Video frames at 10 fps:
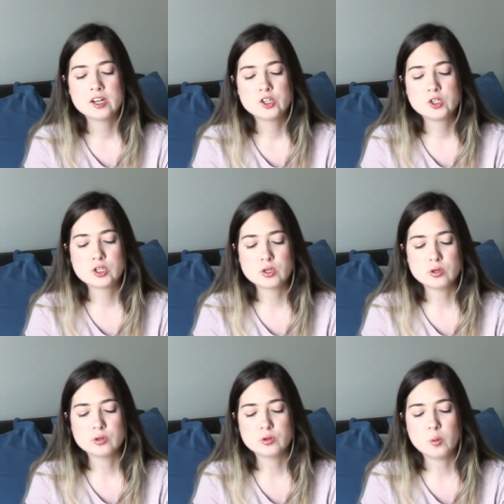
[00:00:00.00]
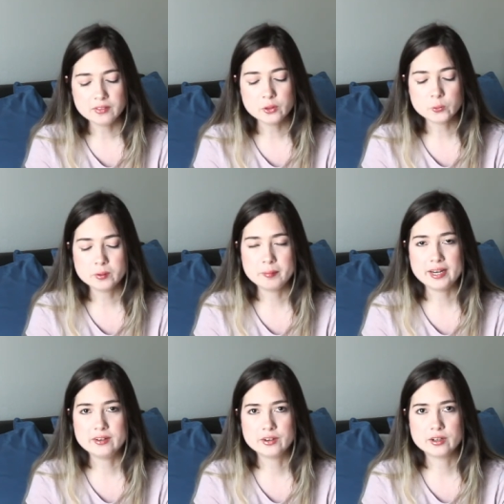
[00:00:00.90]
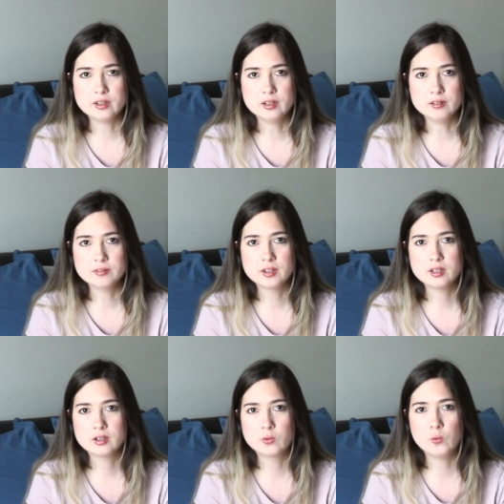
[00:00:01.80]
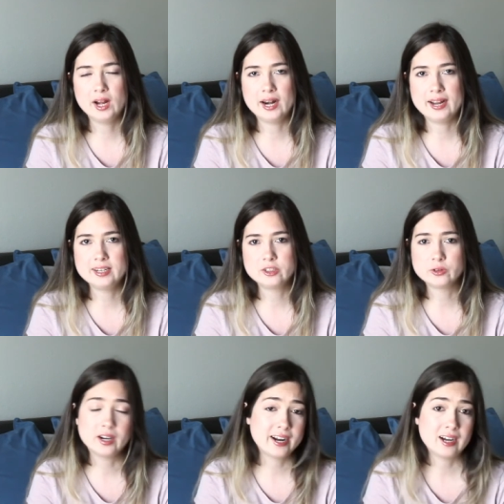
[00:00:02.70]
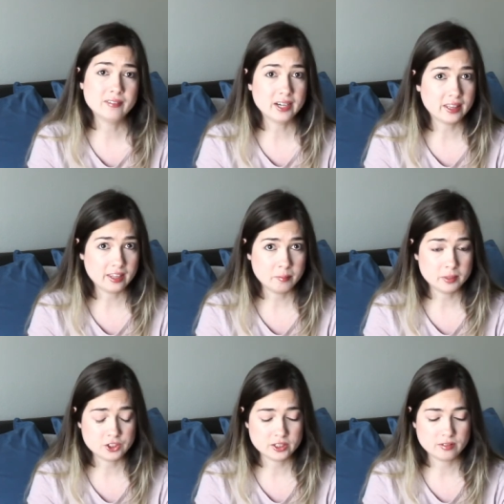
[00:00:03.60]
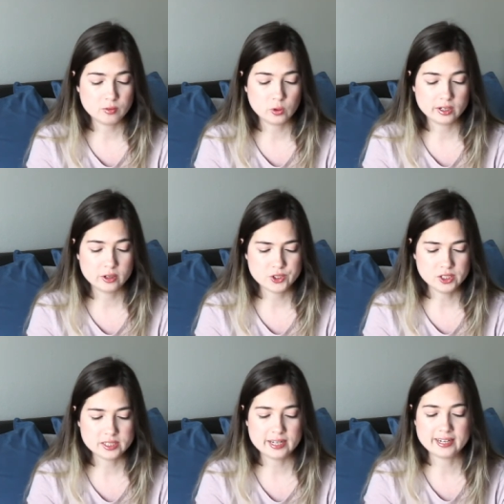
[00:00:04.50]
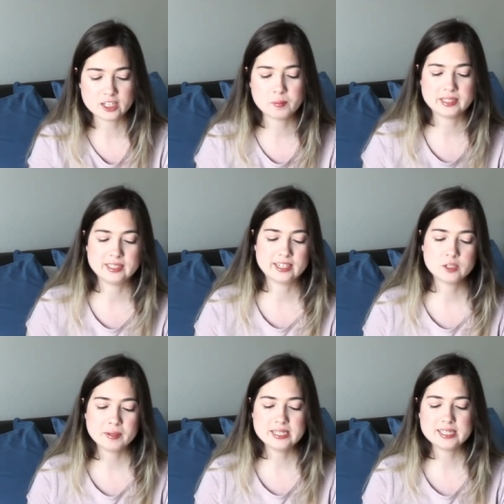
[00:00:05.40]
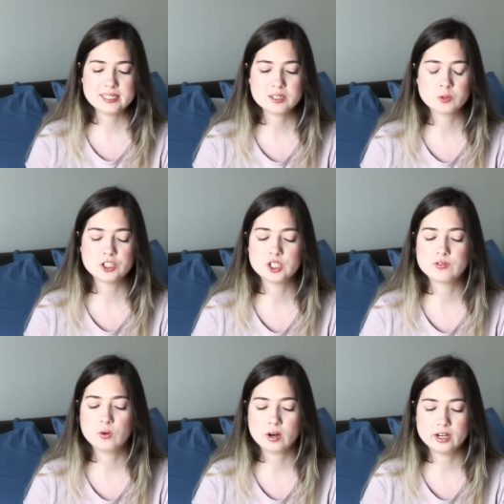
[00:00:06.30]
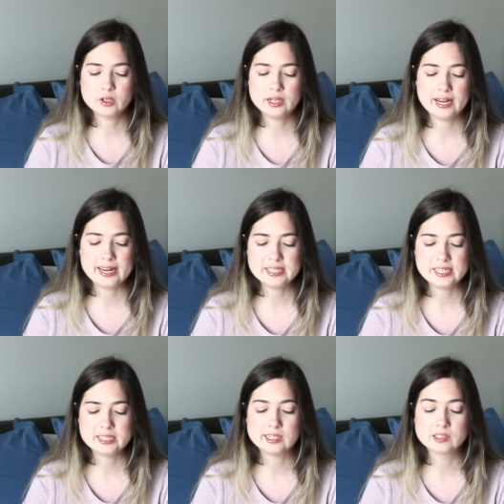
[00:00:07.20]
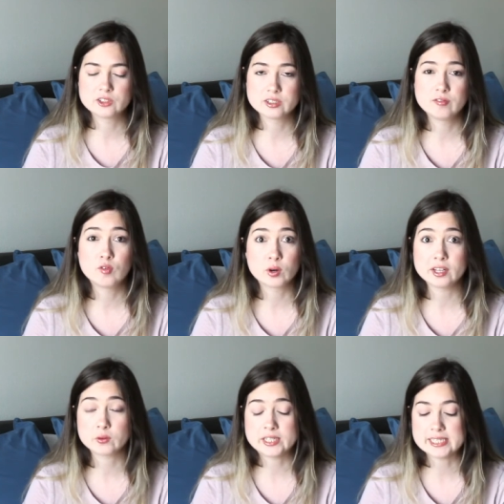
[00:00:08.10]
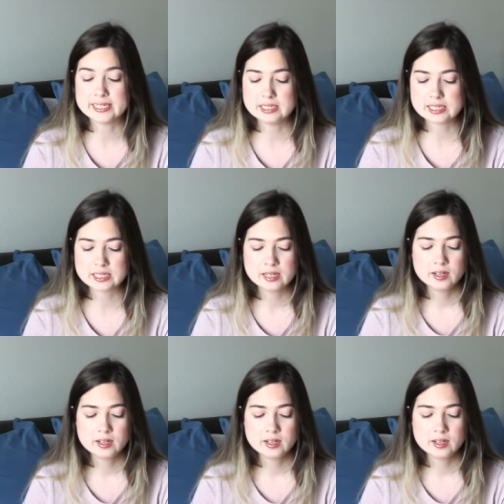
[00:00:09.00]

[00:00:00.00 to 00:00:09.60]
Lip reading: So the remainder of what I do not have anything budgeted for goes into unexpected expenses, which is $418.43.